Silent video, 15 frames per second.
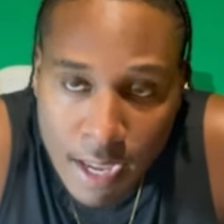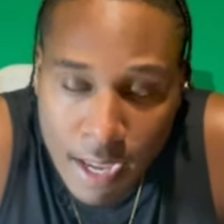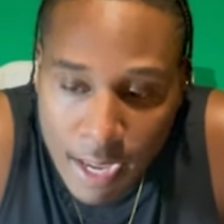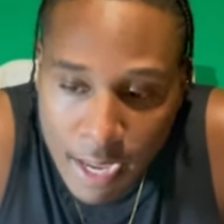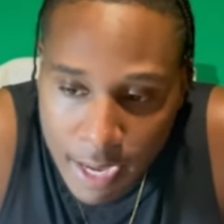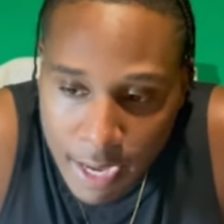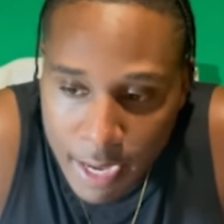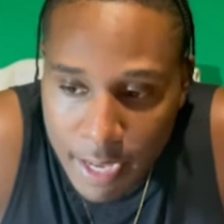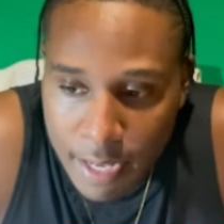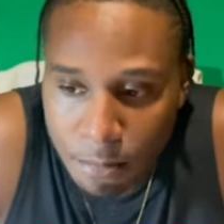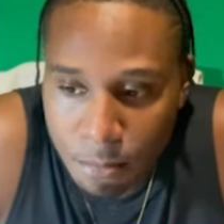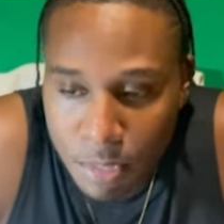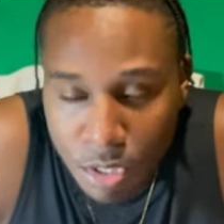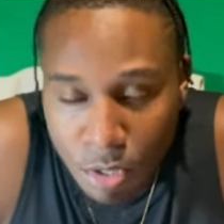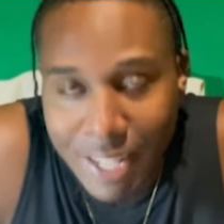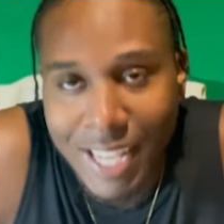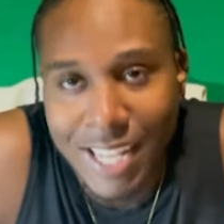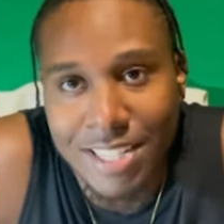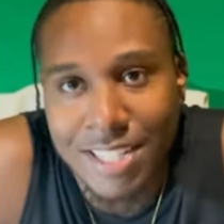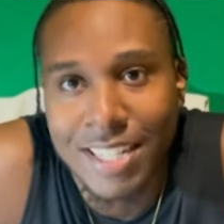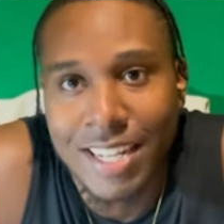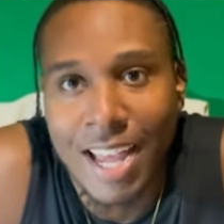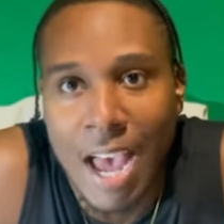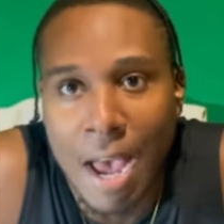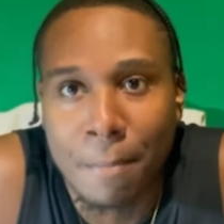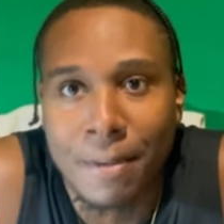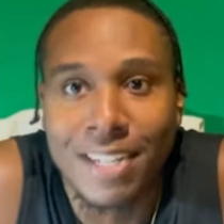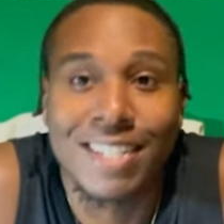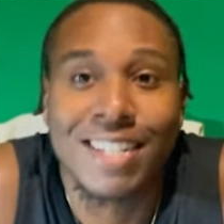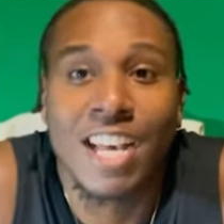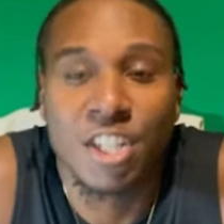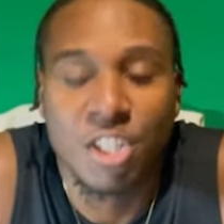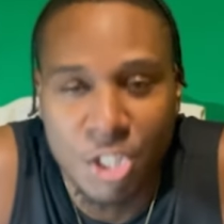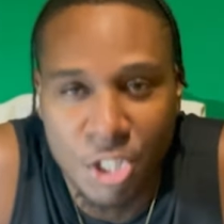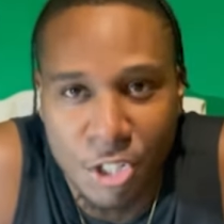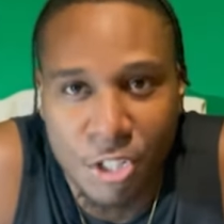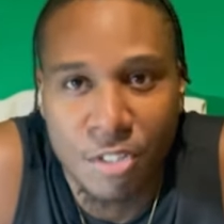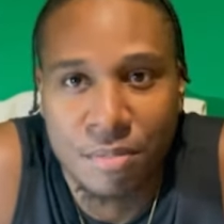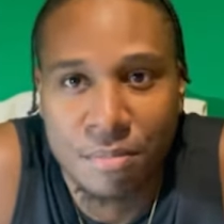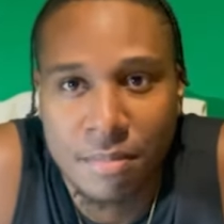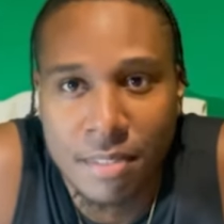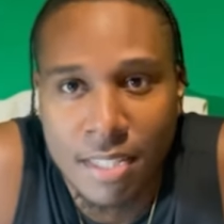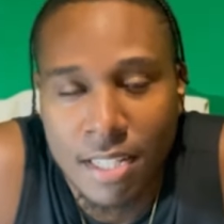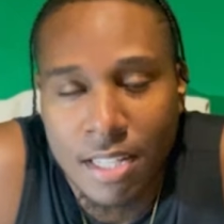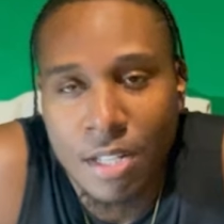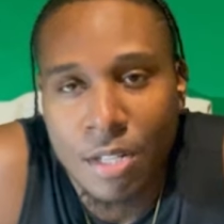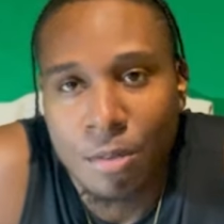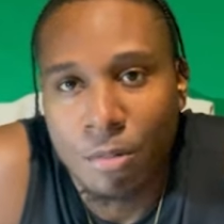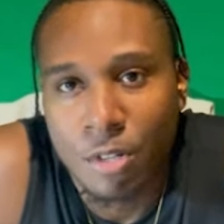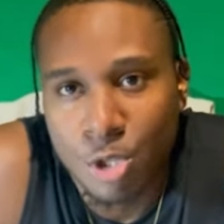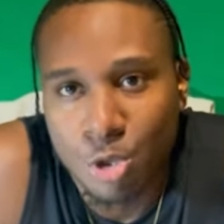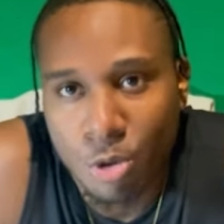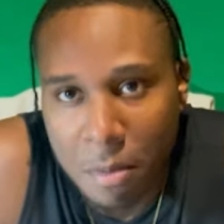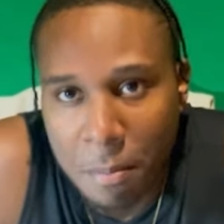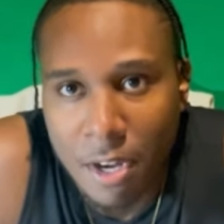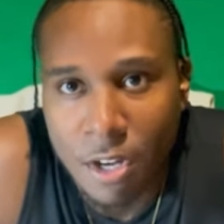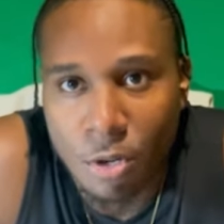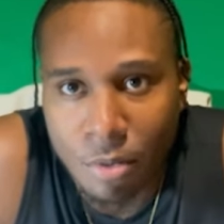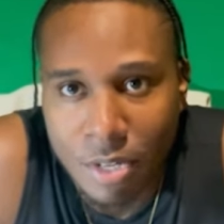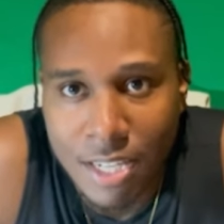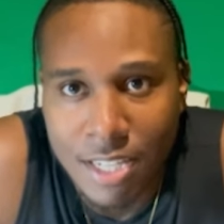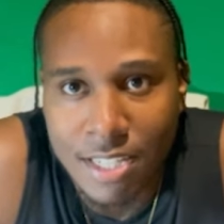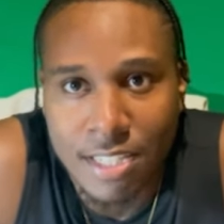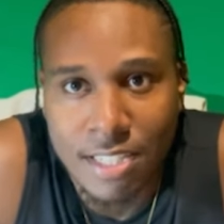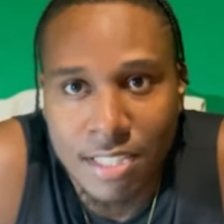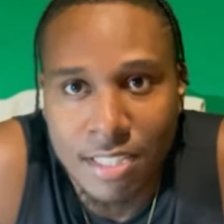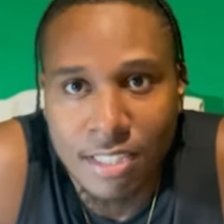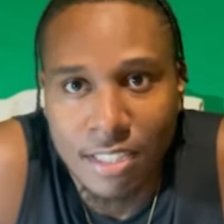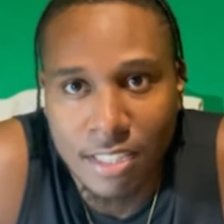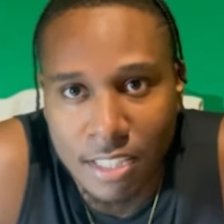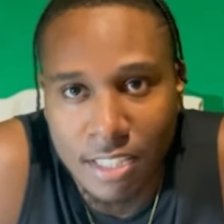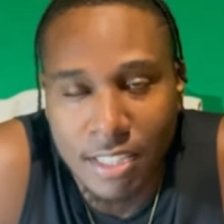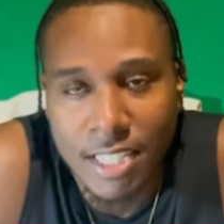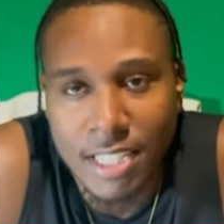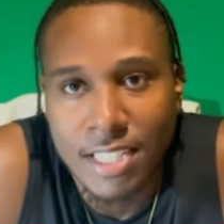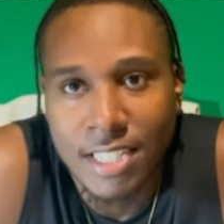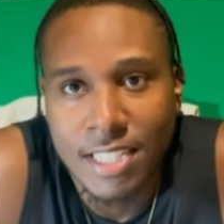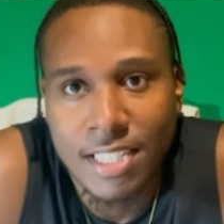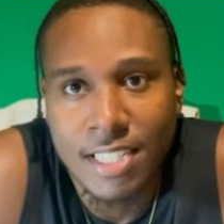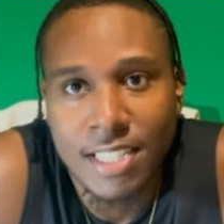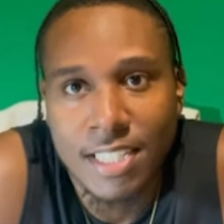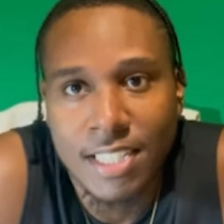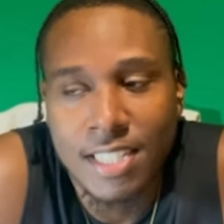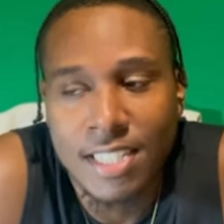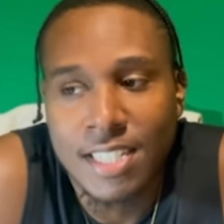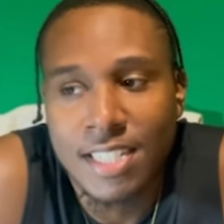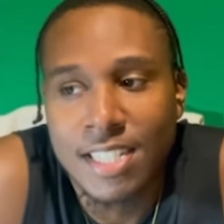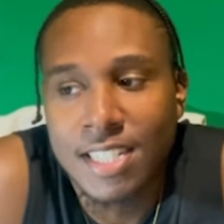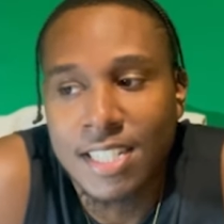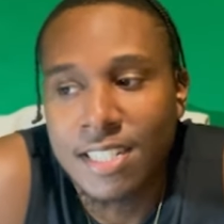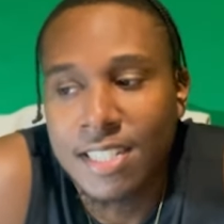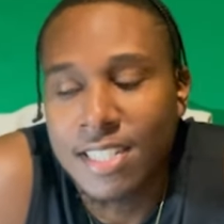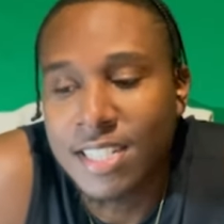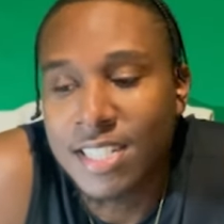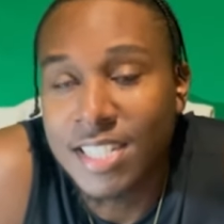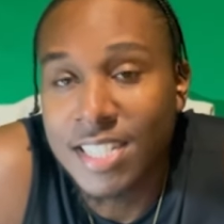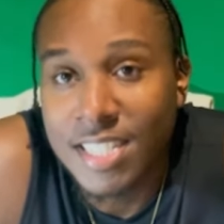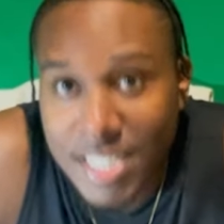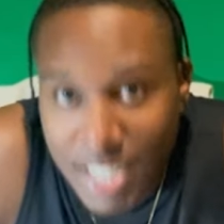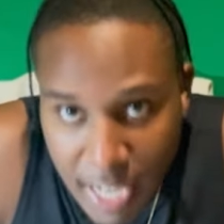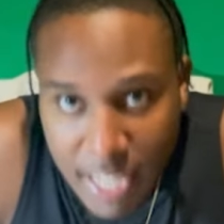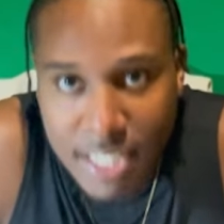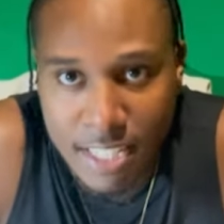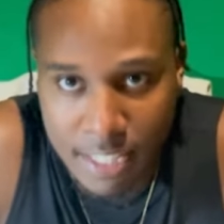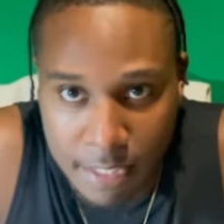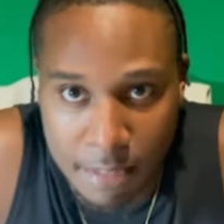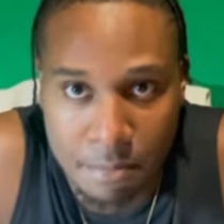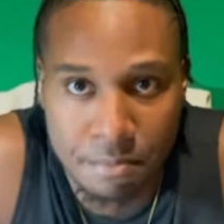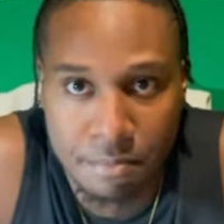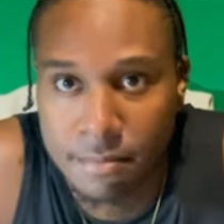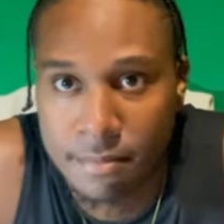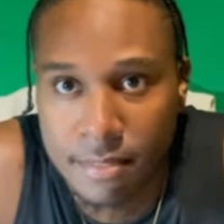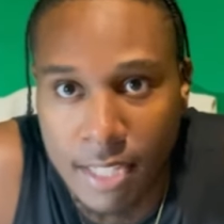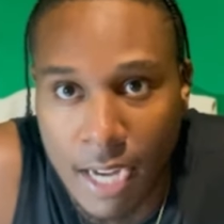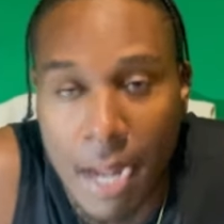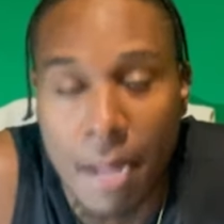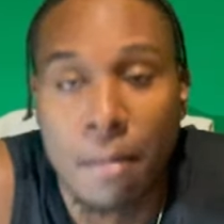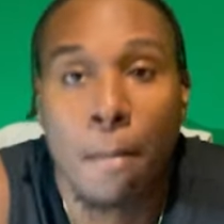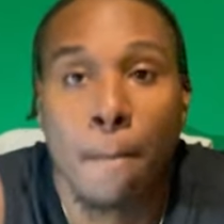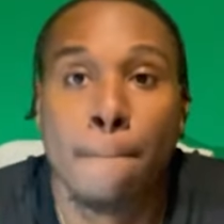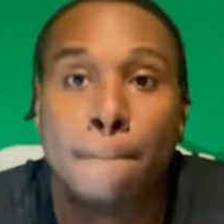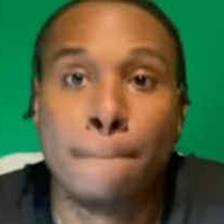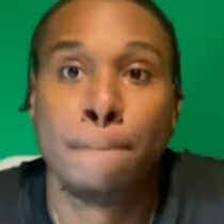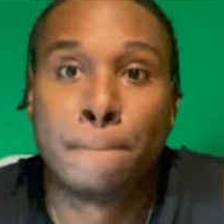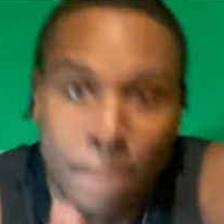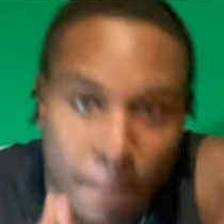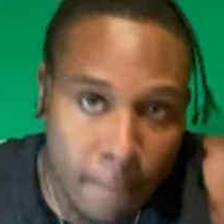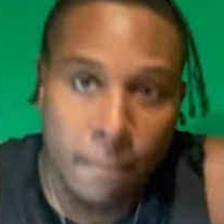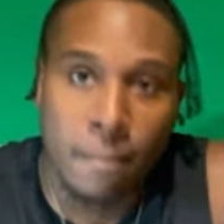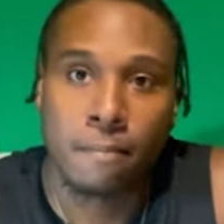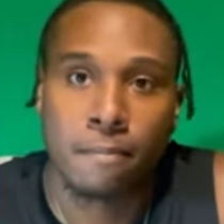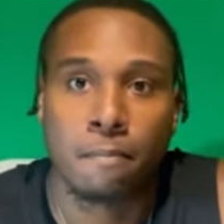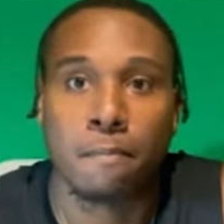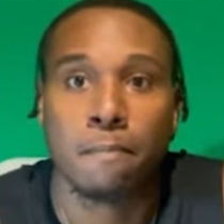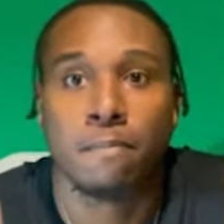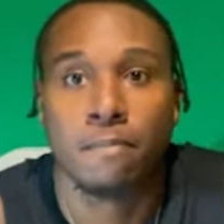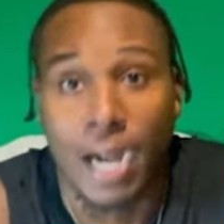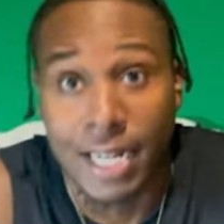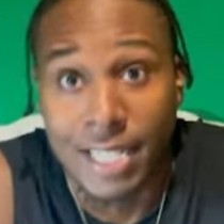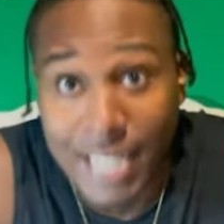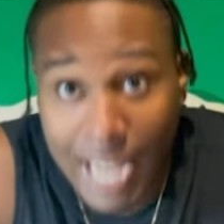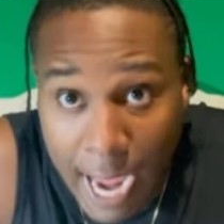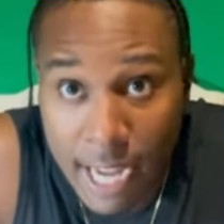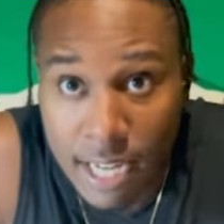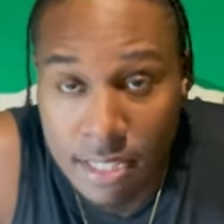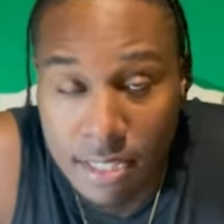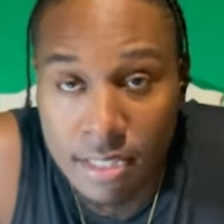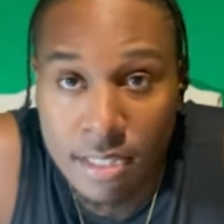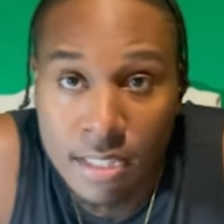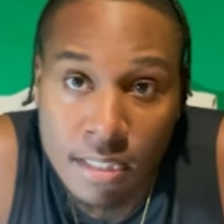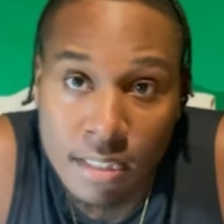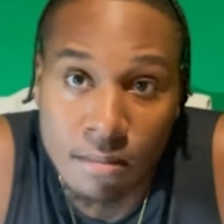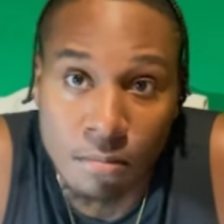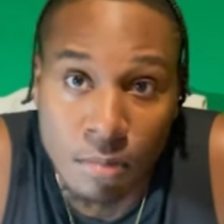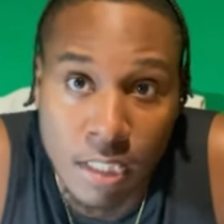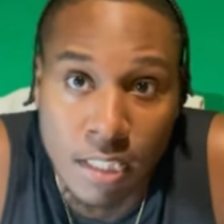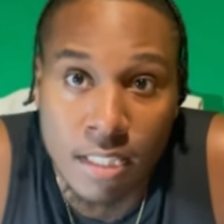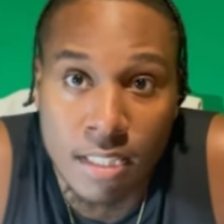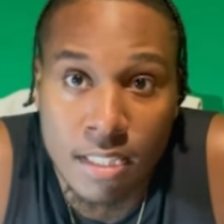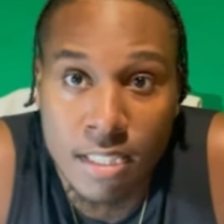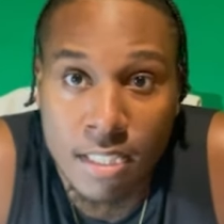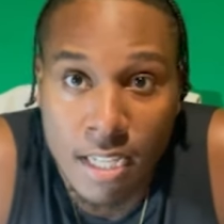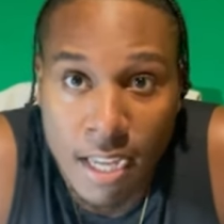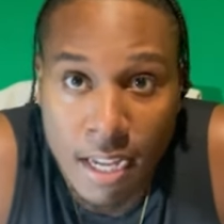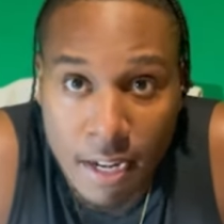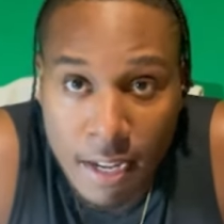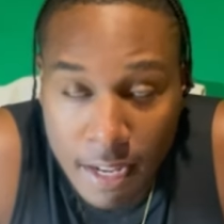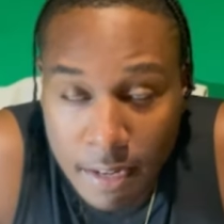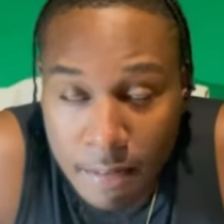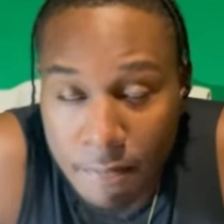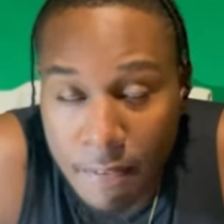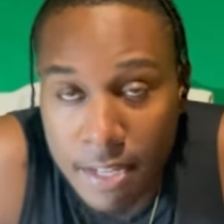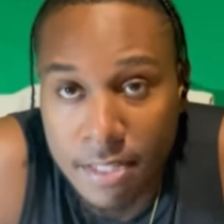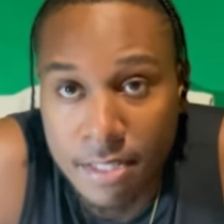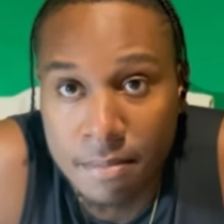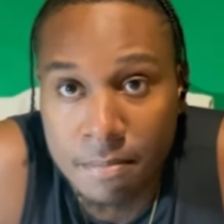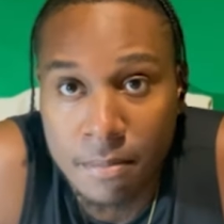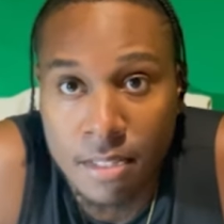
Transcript: and we know the incident happened the next year with Draymond Green literally sticked him like like that, really in in the face.